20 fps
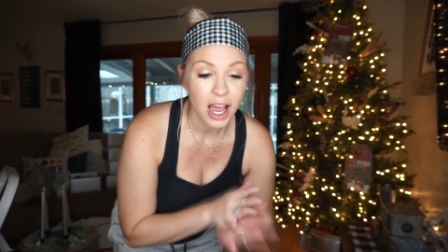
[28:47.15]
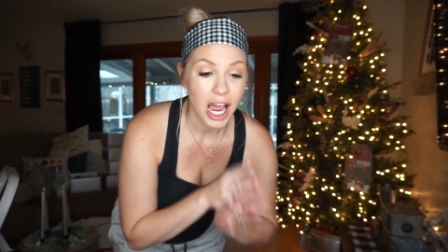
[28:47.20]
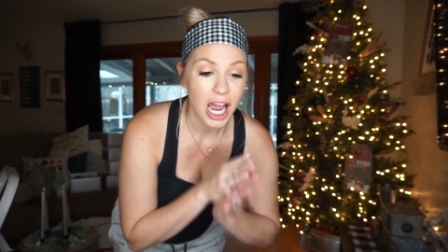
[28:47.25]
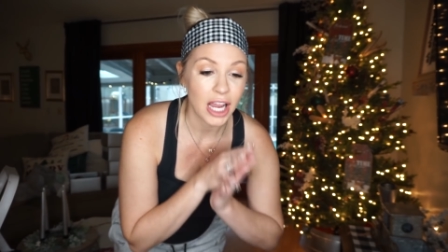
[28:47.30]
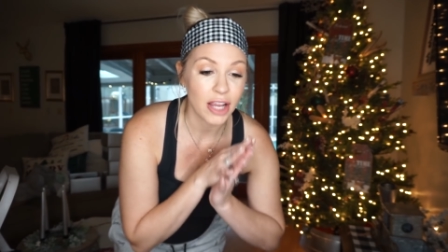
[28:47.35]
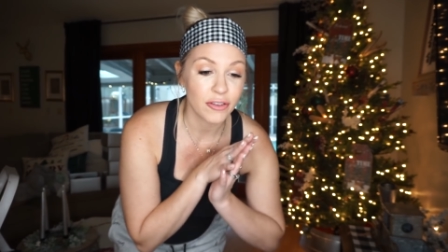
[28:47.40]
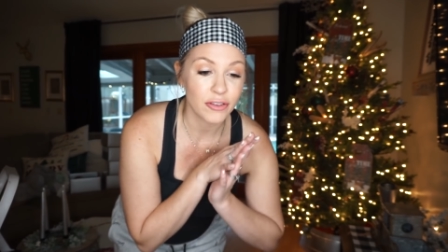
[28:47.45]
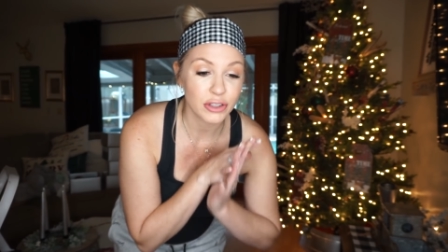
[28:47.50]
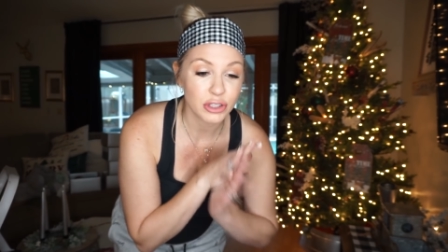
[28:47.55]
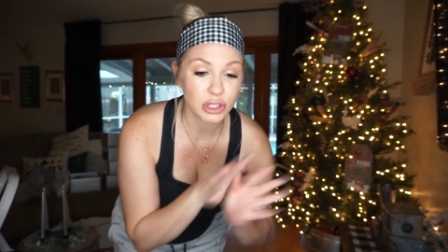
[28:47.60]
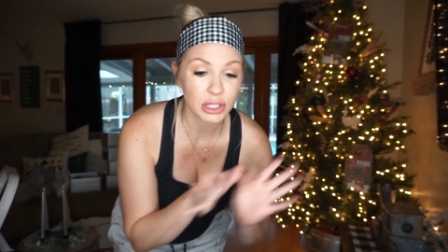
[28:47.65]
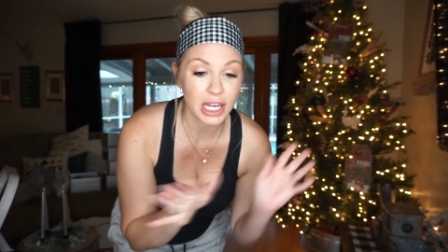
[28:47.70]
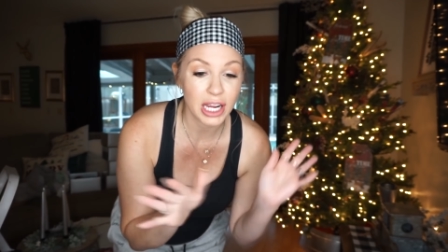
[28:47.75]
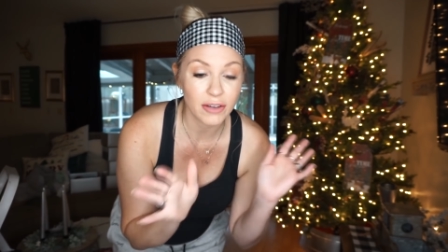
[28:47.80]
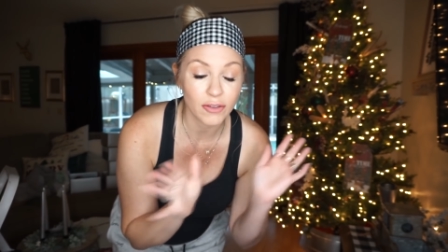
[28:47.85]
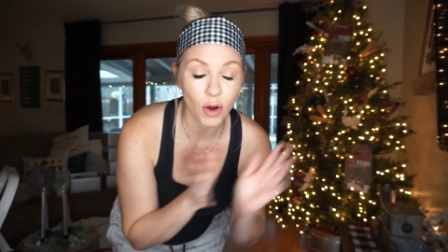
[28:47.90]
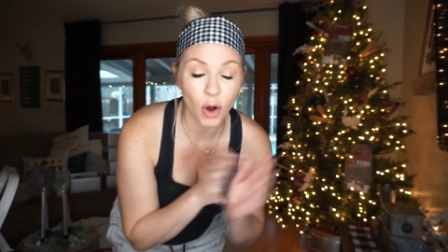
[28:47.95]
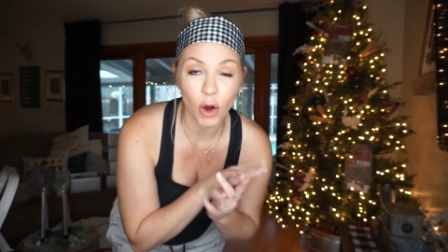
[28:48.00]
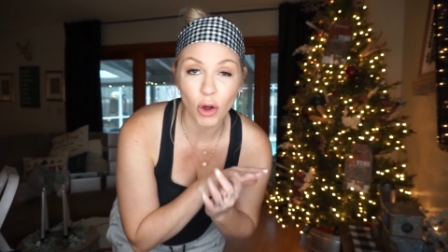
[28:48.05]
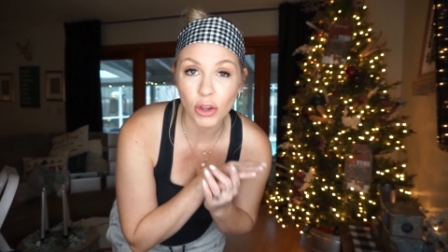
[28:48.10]
I officially
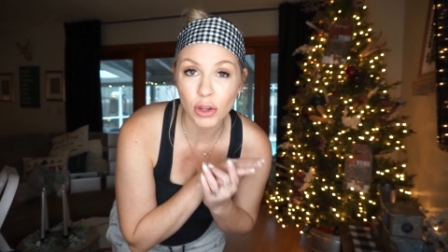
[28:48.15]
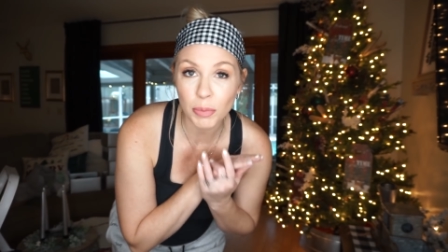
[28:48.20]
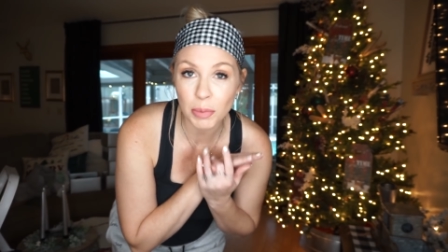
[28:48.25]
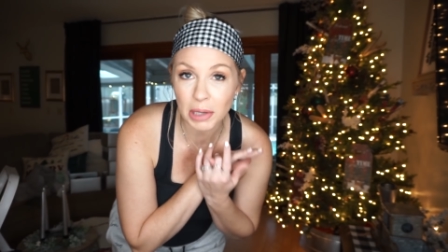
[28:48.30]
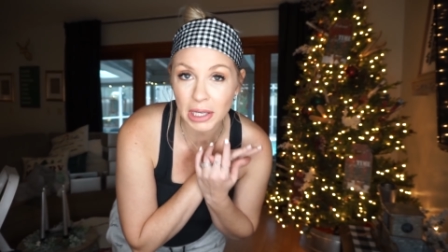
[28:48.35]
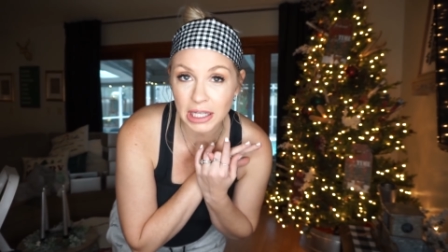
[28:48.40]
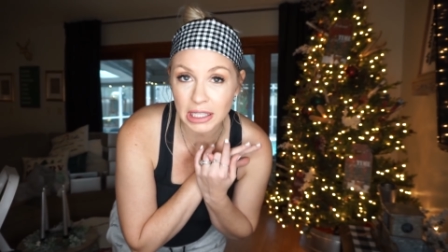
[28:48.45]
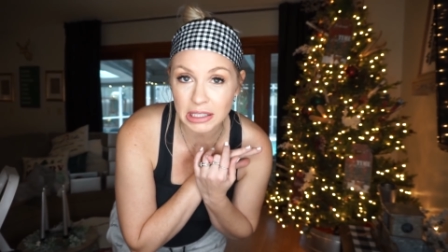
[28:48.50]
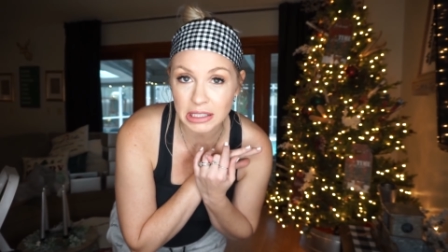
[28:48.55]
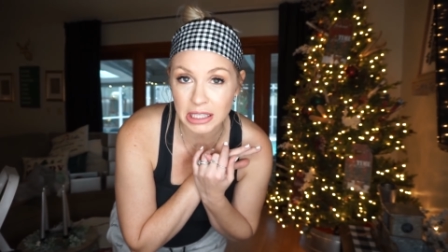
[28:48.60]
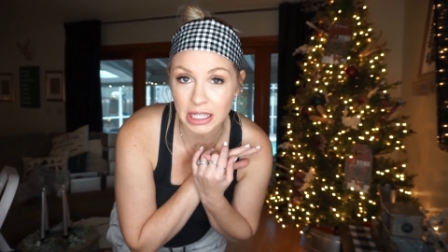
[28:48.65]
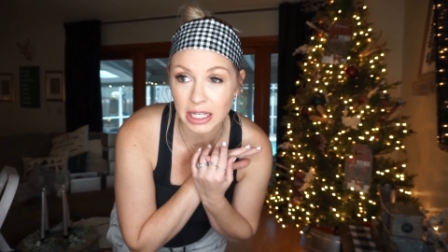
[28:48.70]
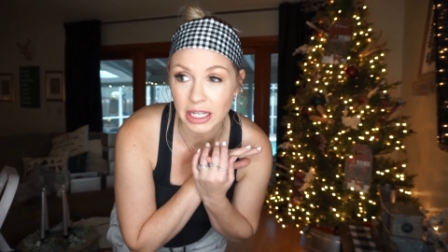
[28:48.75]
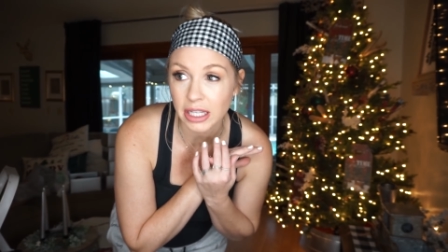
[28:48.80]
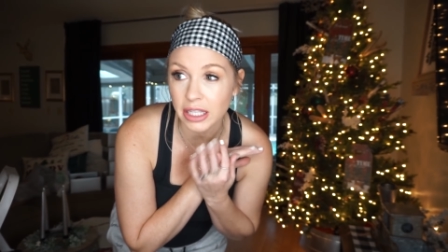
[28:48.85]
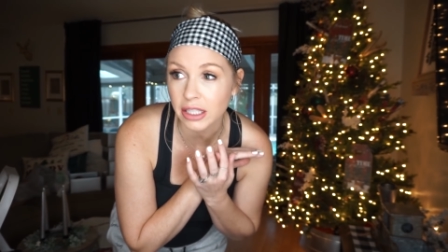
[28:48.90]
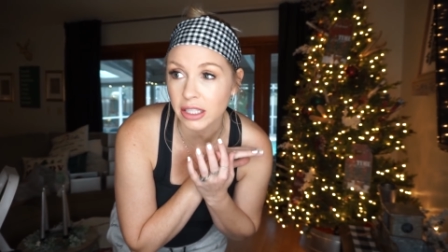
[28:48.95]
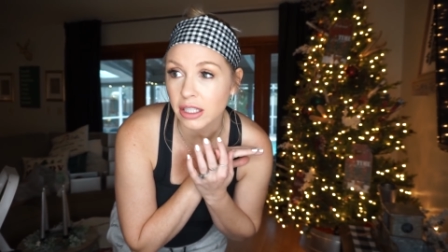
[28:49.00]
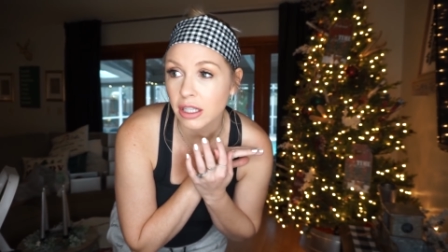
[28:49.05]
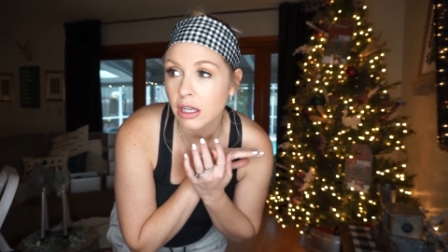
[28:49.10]
have all the picks
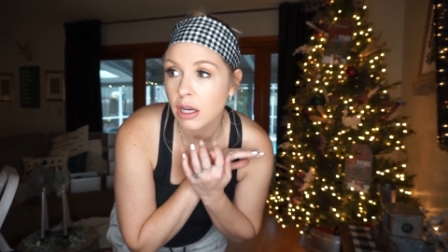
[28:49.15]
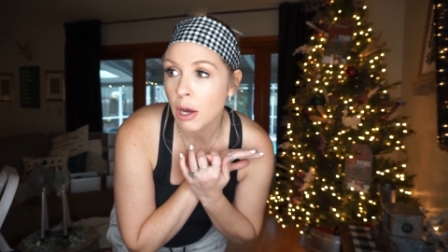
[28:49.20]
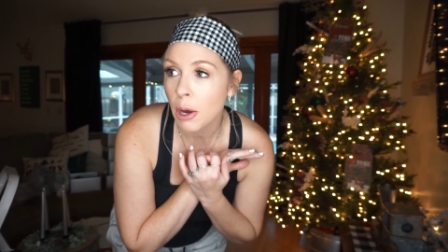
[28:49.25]
in.